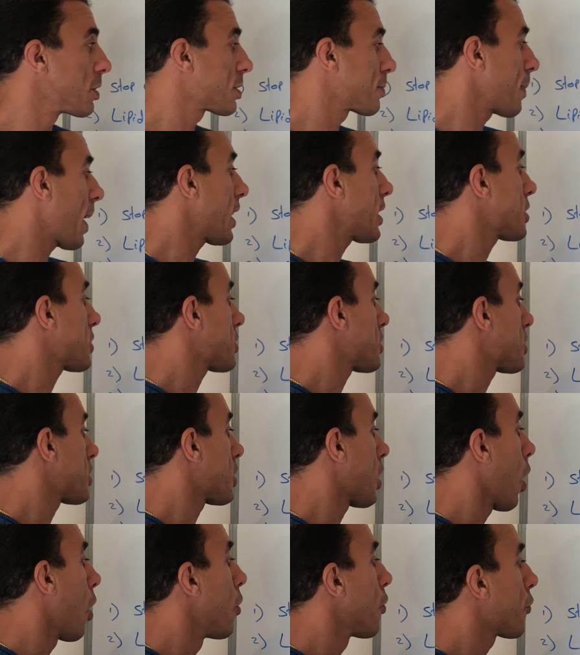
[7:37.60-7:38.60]
manages to
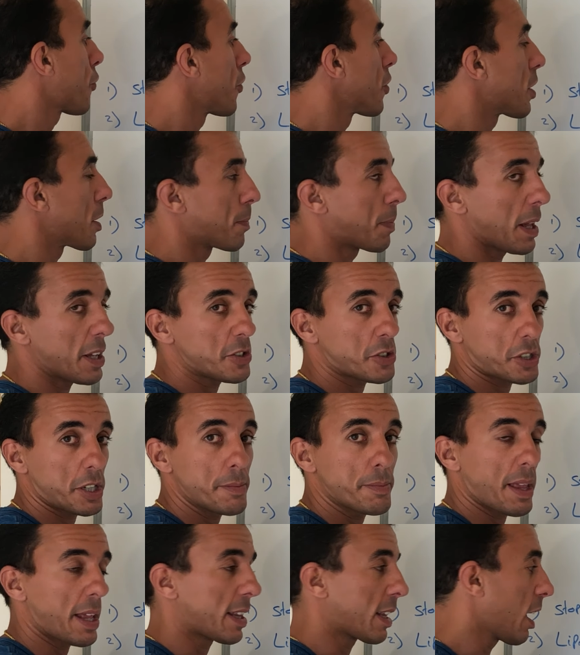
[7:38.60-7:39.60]
go through the
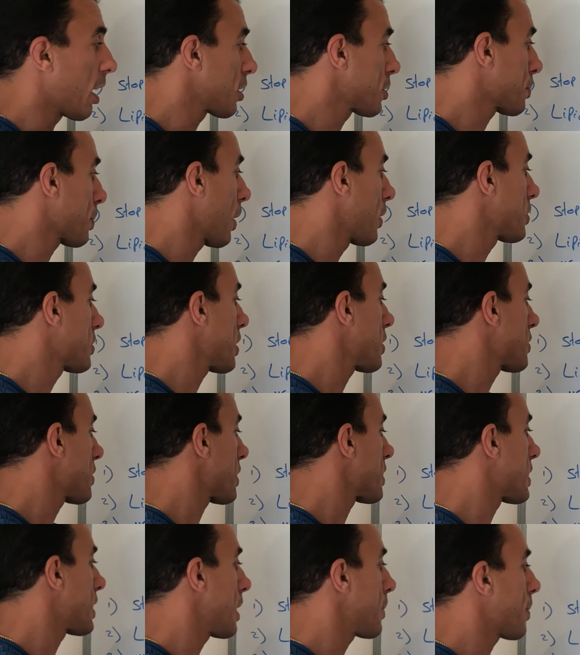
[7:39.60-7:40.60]
bloodstream, then the last process
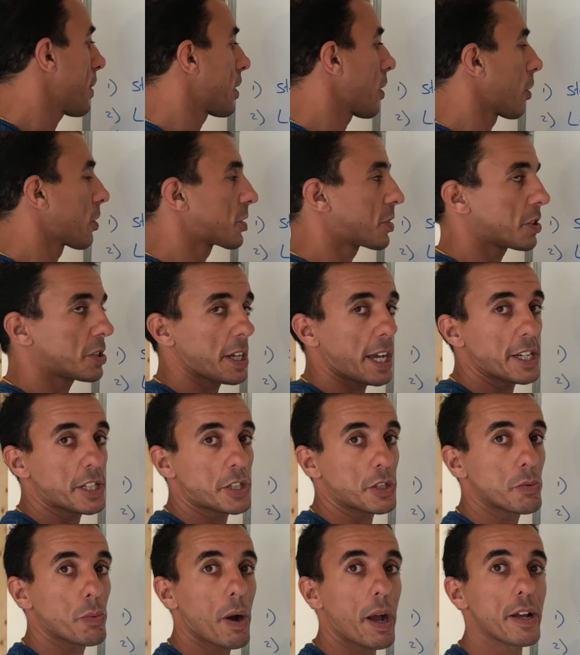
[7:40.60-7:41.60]
is lipid
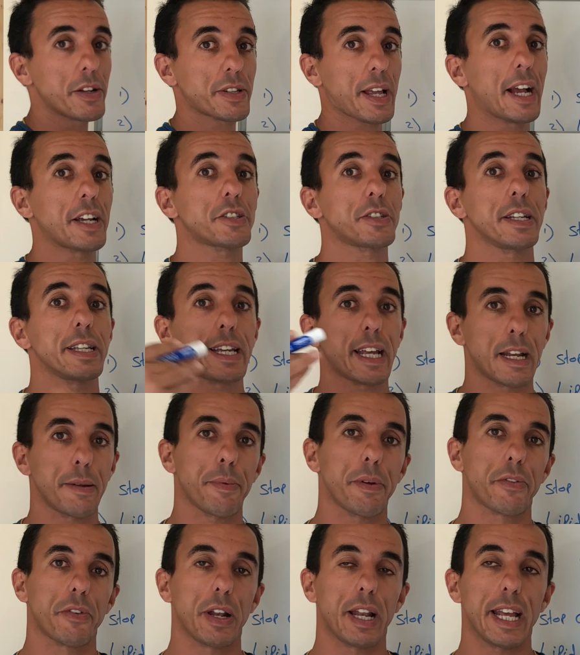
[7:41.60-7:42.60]
oxidation, where it's actually going to
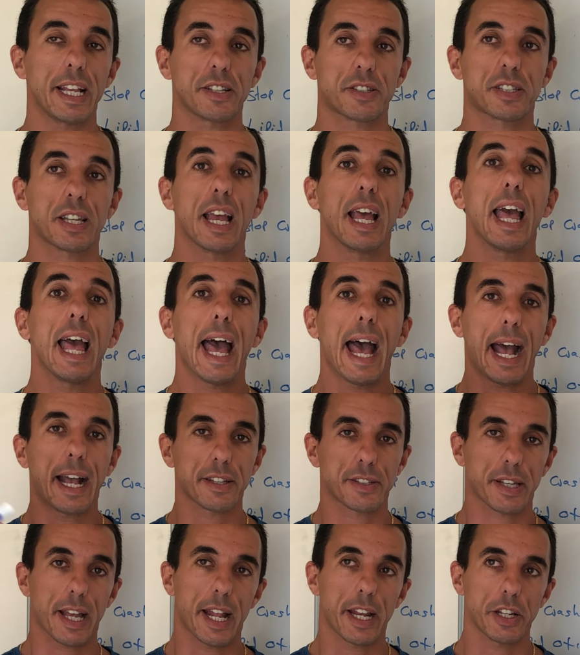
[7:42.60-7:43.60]
be released
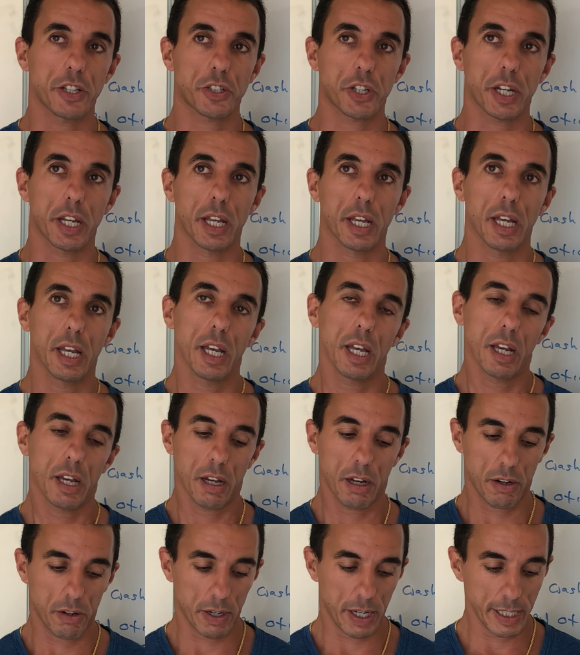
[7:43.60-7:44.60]
as energy.
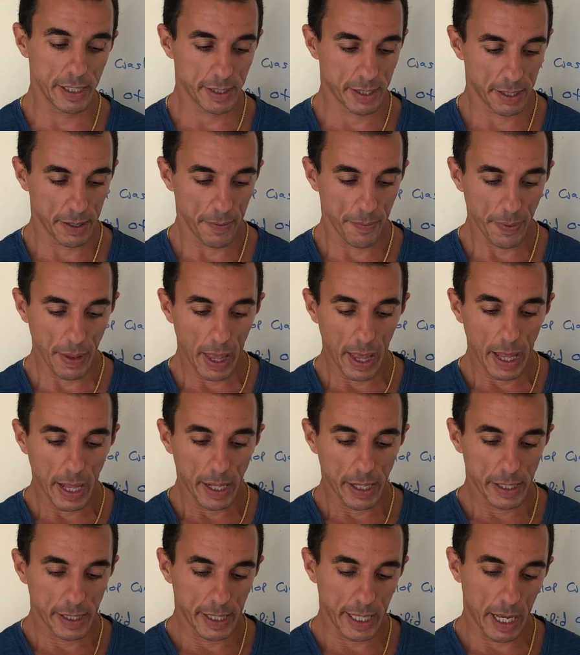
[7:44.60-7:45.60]
All right.
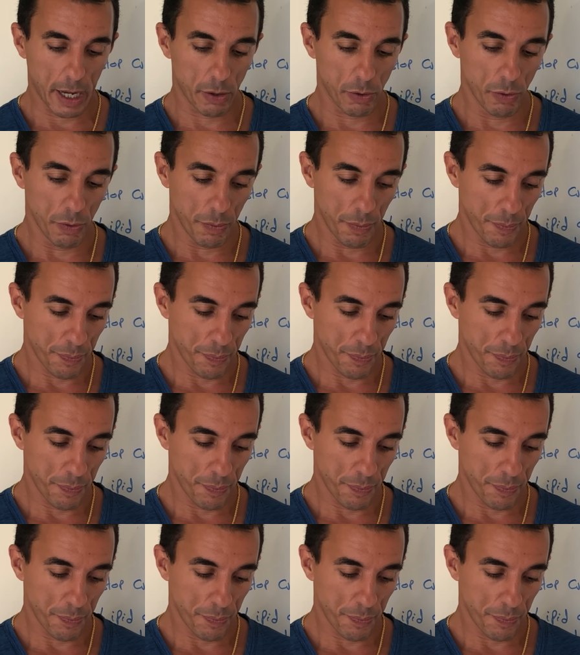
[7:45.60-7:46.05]
Now,